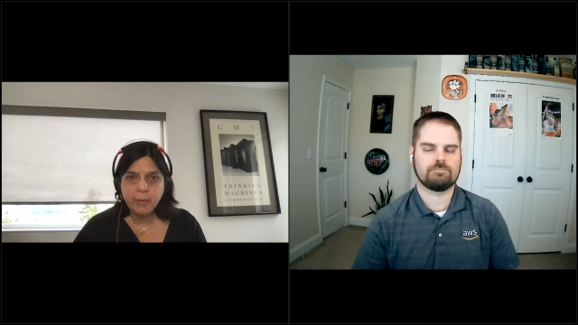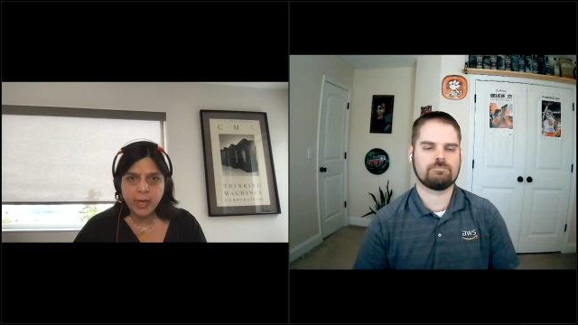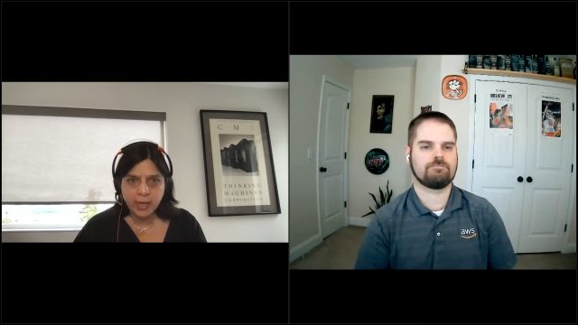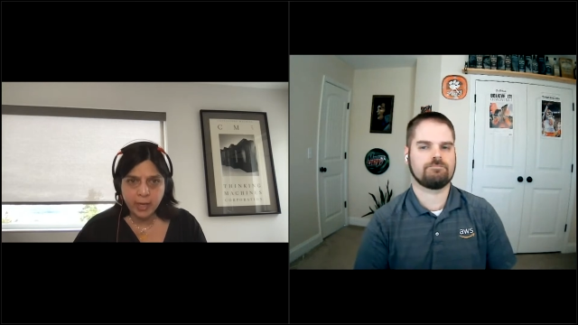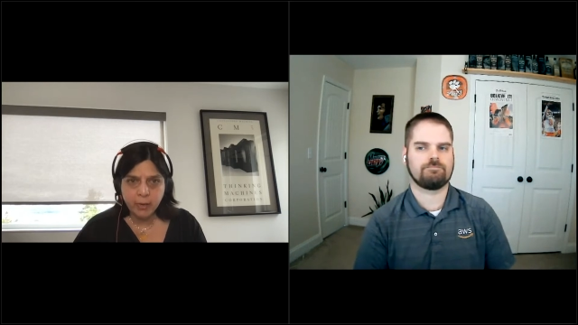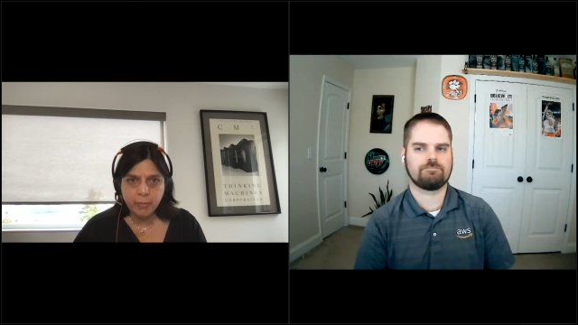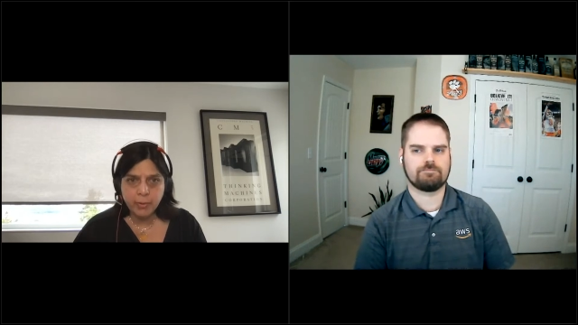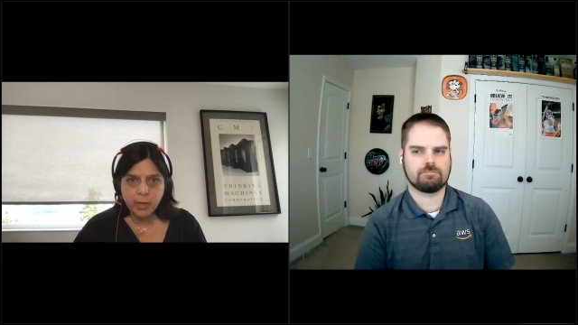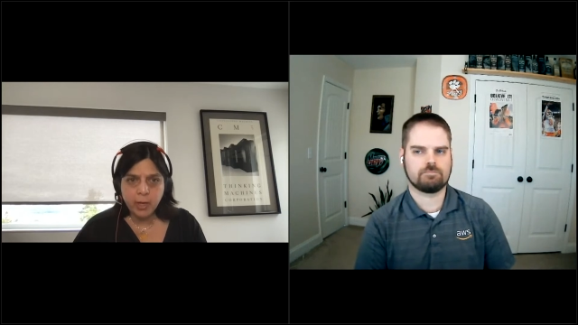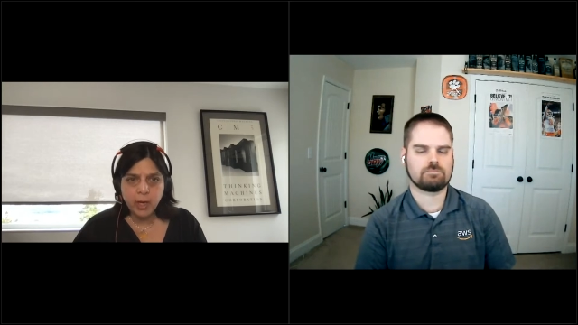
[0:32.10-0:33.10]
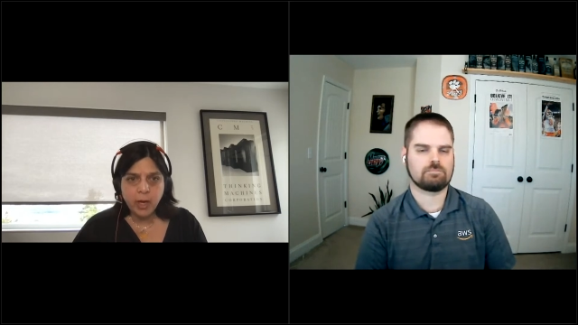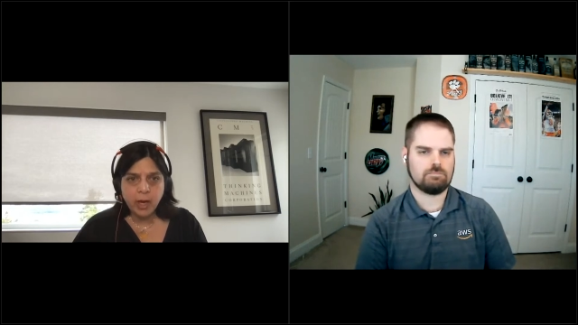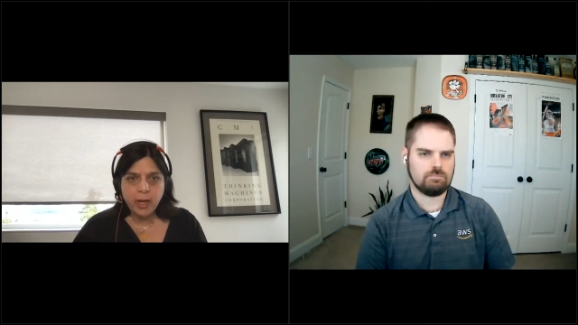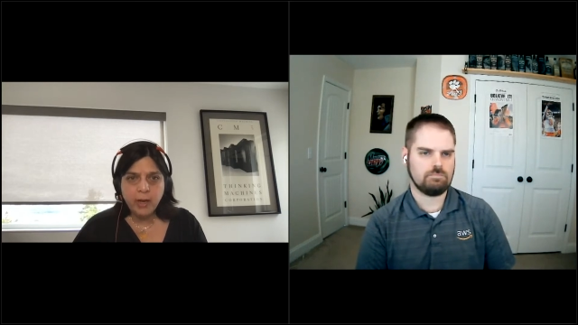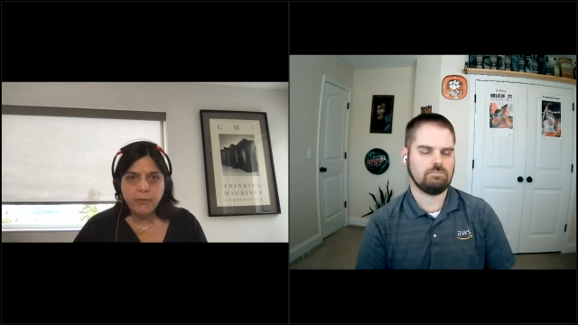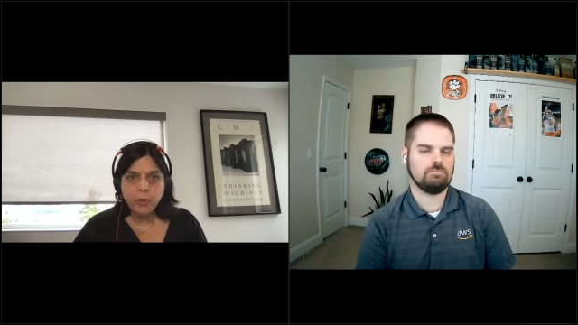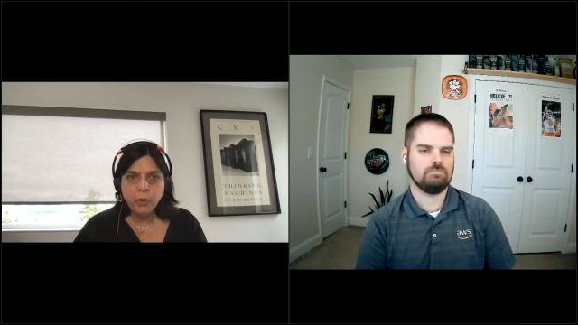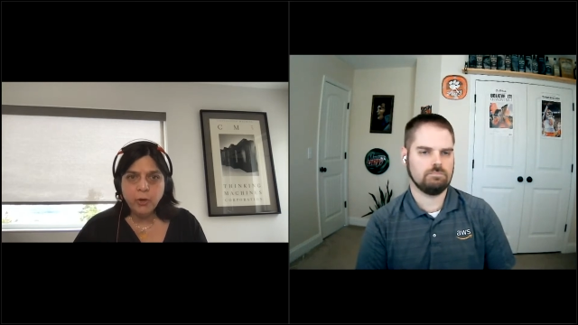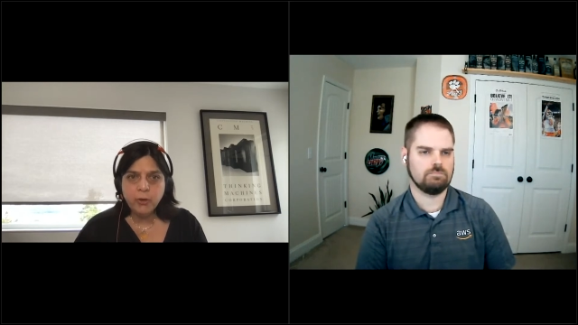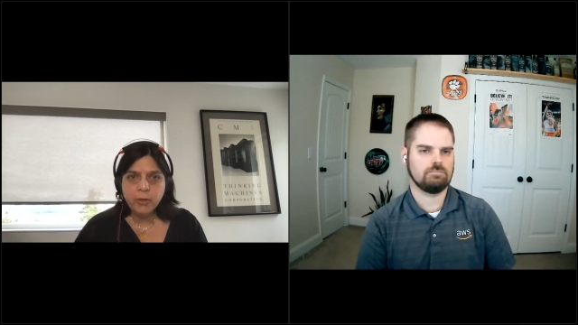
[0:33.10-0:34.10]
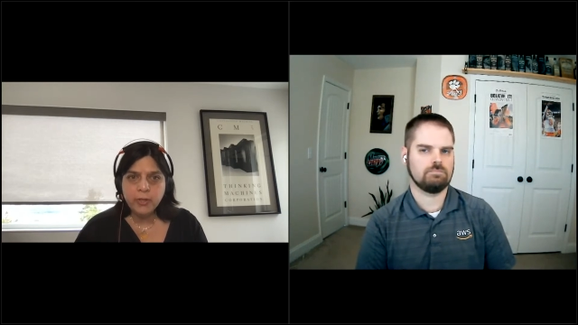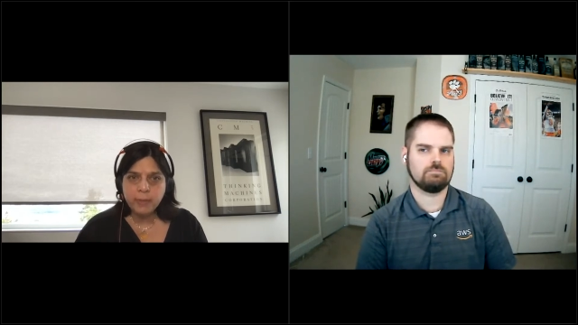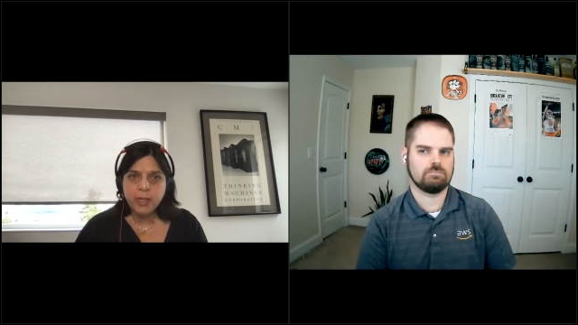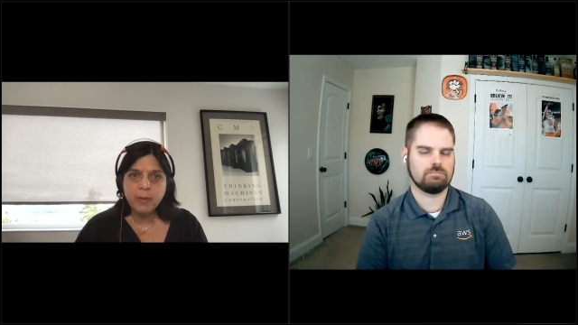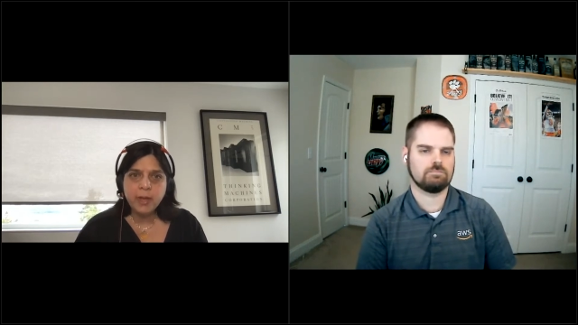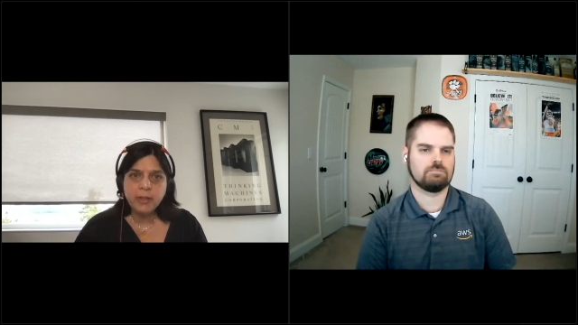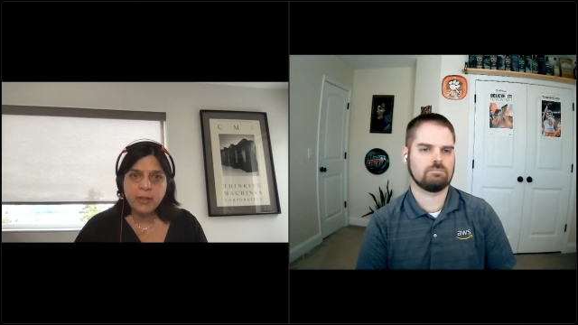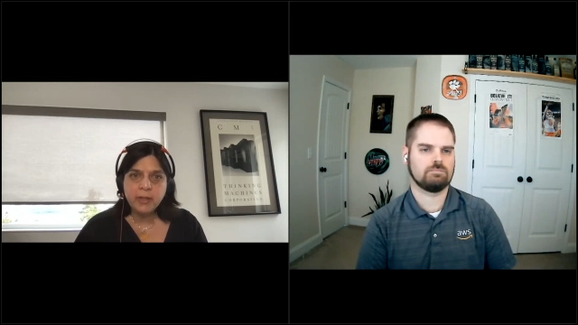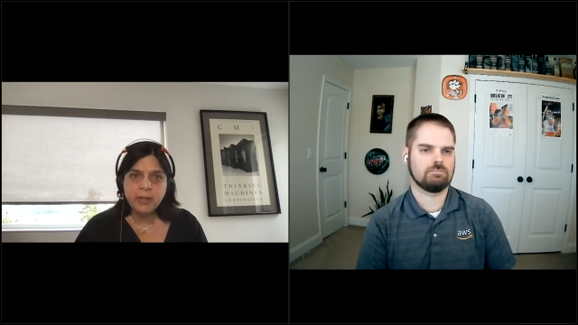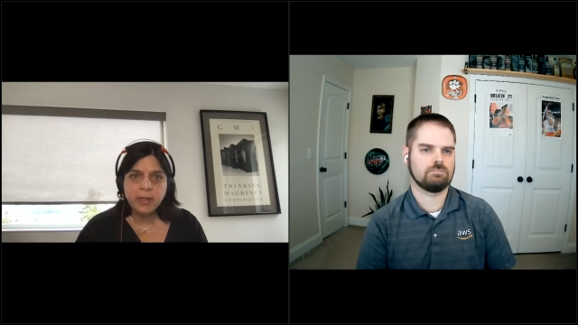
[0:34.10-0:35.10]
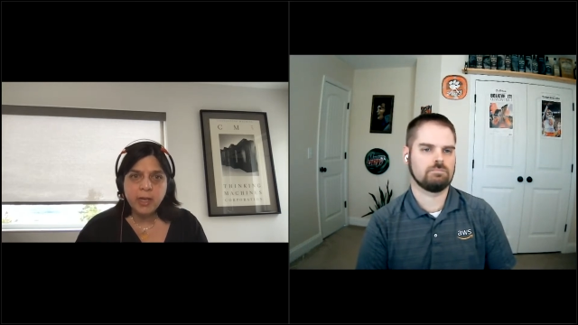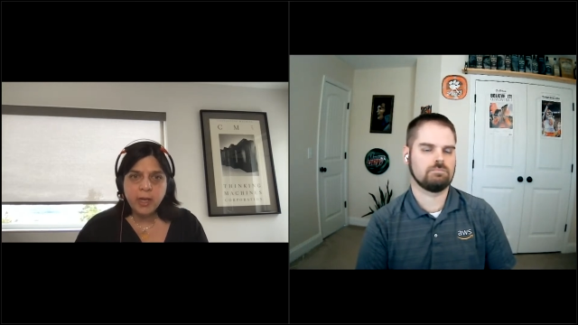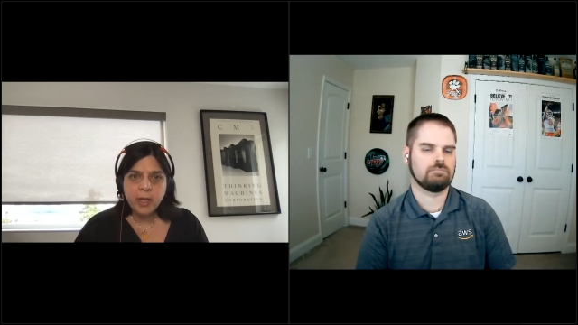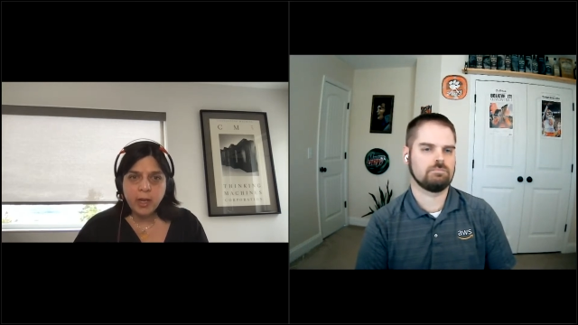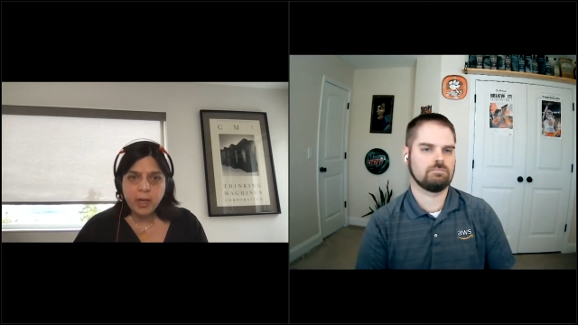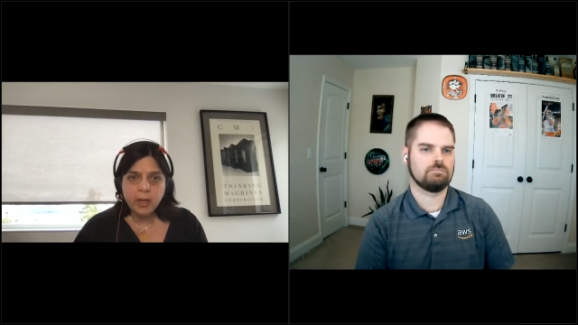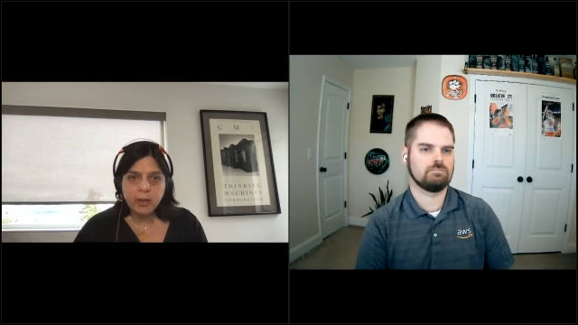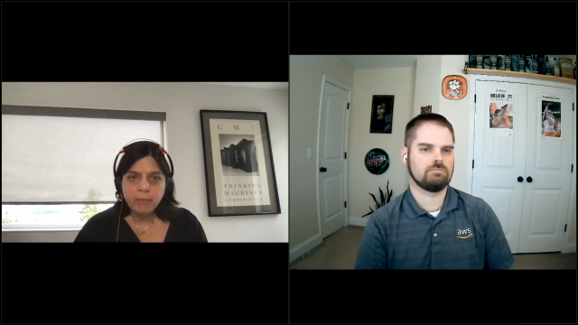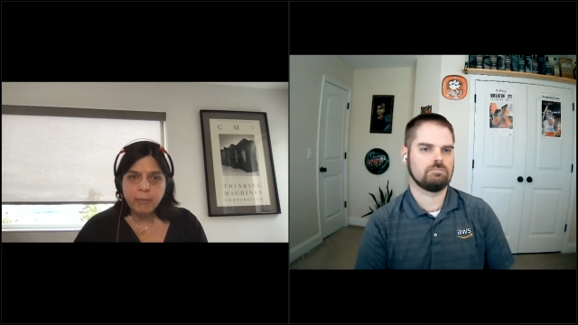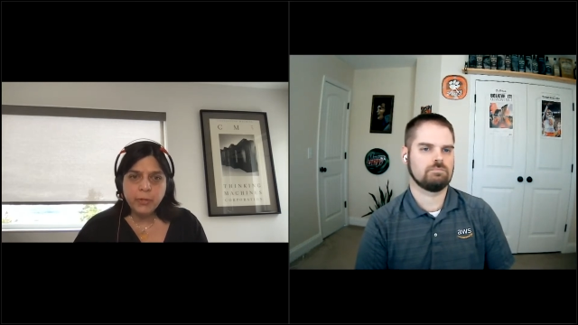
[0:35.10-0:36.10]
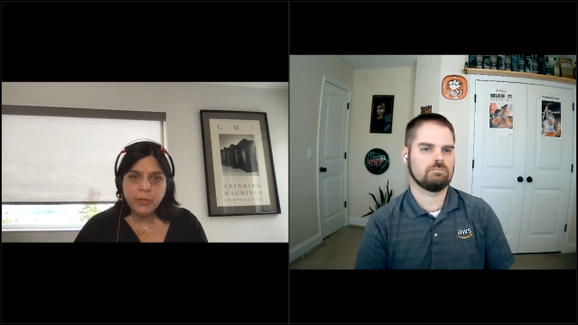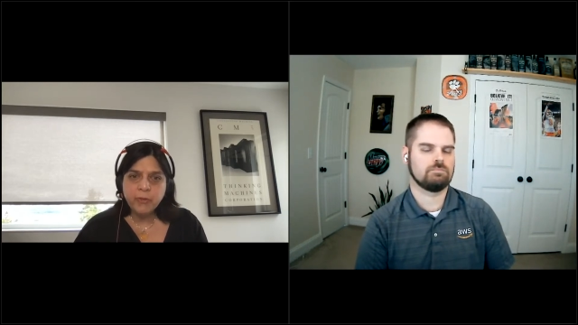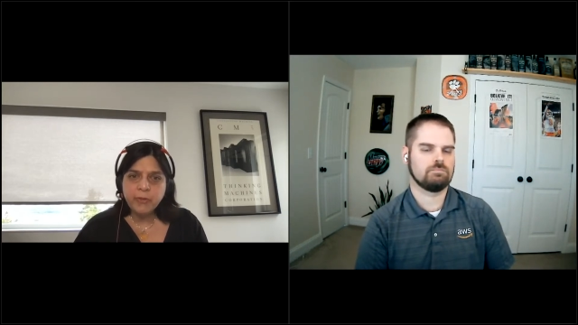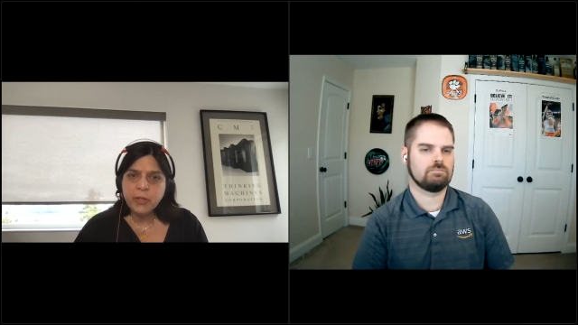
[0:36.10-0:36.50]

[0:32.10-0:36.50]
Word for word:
Speaker 1: might help. I've heard something about this service